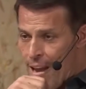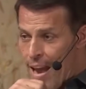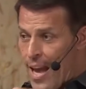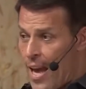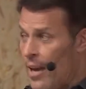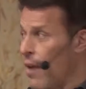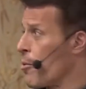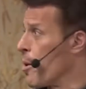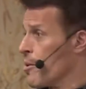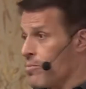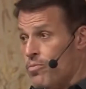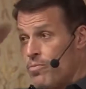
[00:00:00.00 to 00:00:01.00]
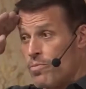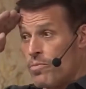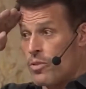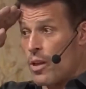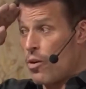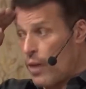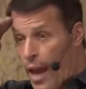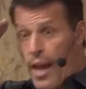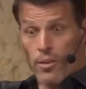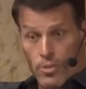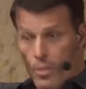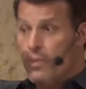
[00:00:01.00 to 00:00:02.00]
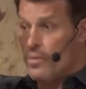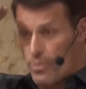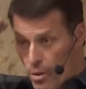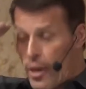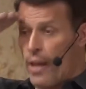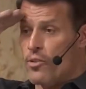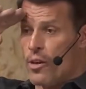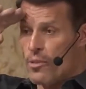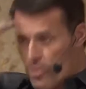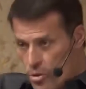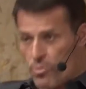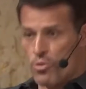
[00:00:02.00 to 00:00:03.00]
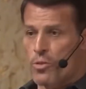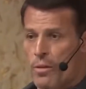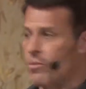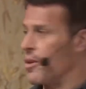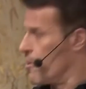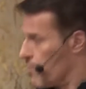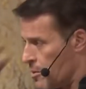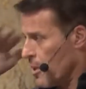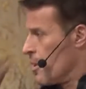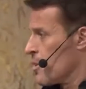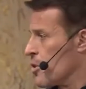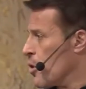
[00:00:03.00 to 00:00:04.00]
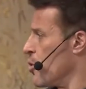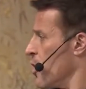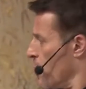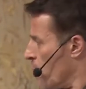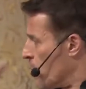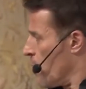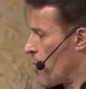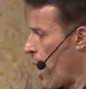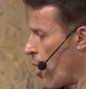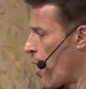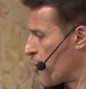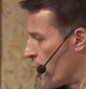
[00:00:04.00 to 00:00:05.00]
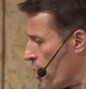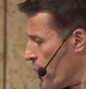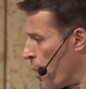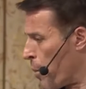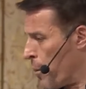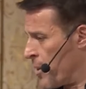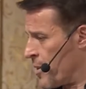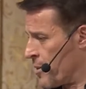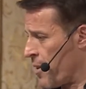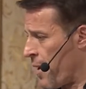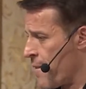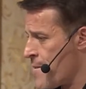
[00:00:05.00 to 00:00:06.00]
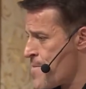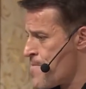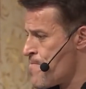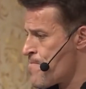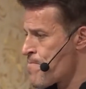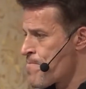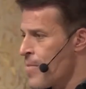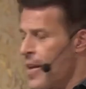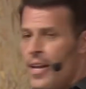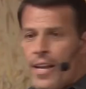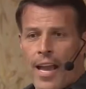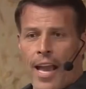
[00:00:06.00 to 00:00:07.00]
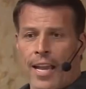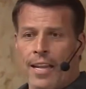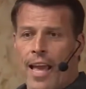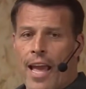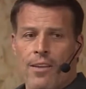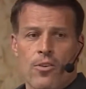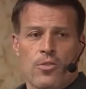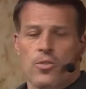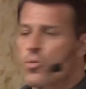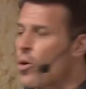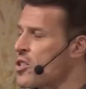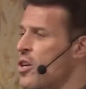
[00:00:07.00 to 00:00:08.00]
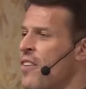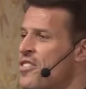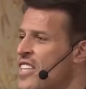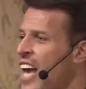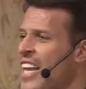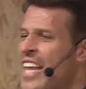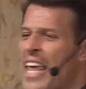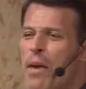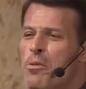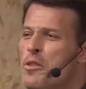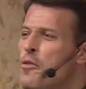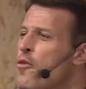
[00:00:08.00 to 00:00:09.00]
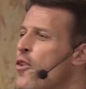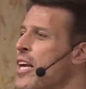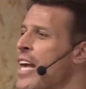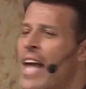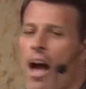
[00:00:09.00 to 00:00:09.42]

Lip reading: And everybody said, okay, General, saluted him and ran off to go implement this thing. And Schwarzkopf said he was freaking